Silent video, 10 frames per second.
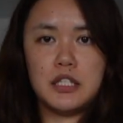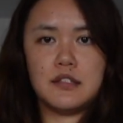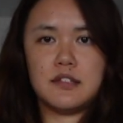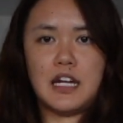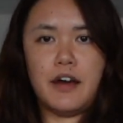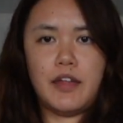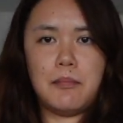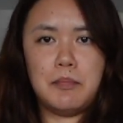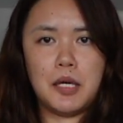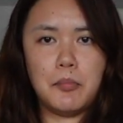doesn't have
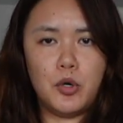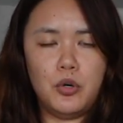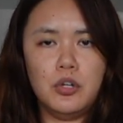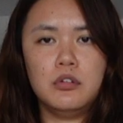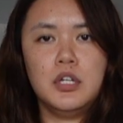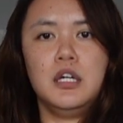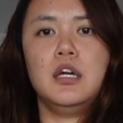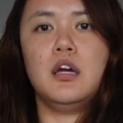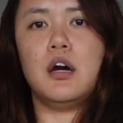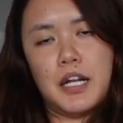that big bowl,
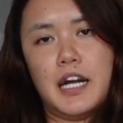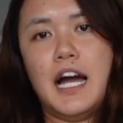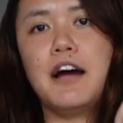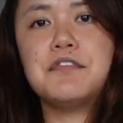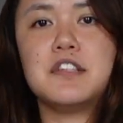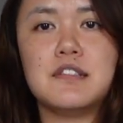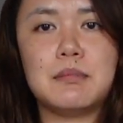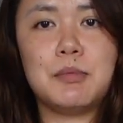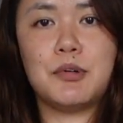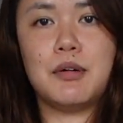but I have seen some
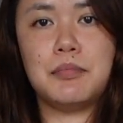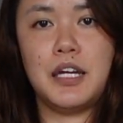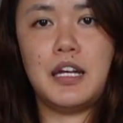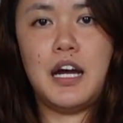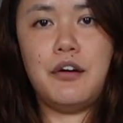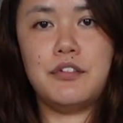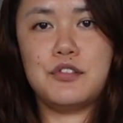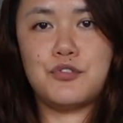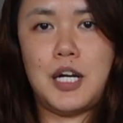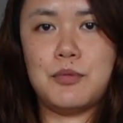people complain how the
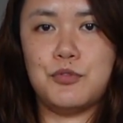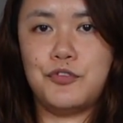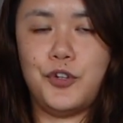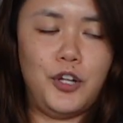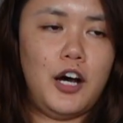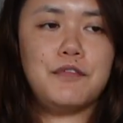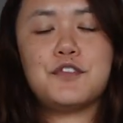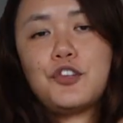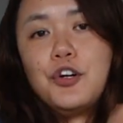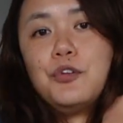straps will fall off.
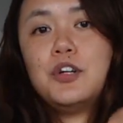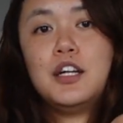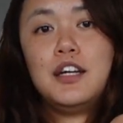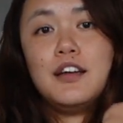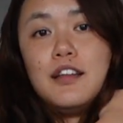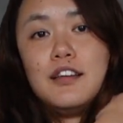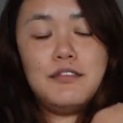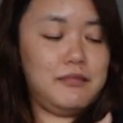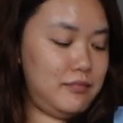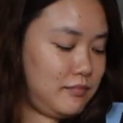So
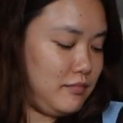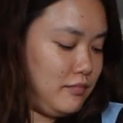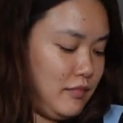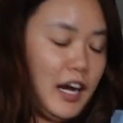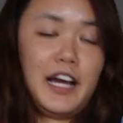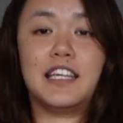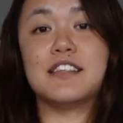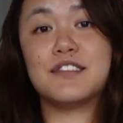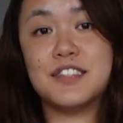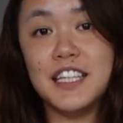I can
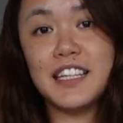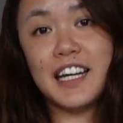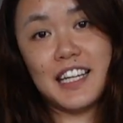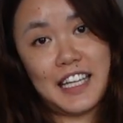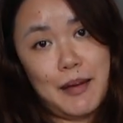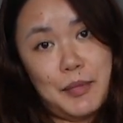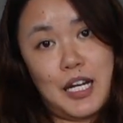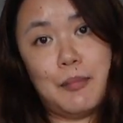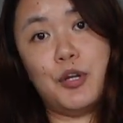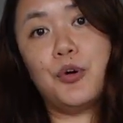see that it can
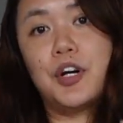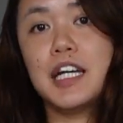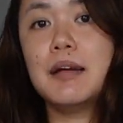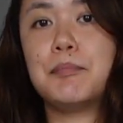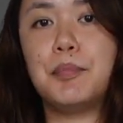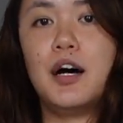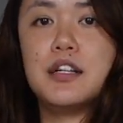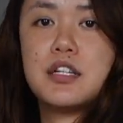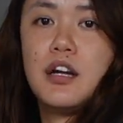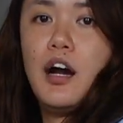become annoying,
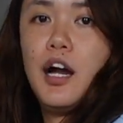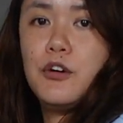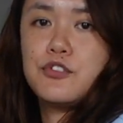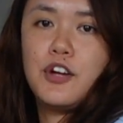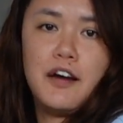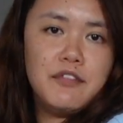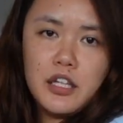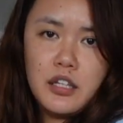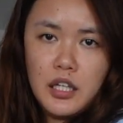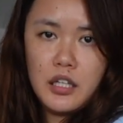but I also have
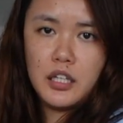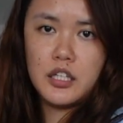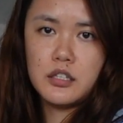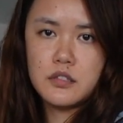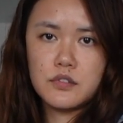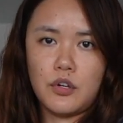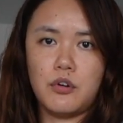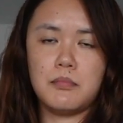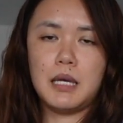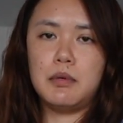nothing in here, so
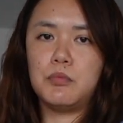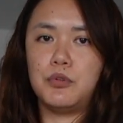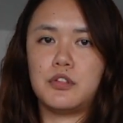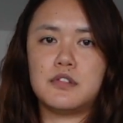maybe with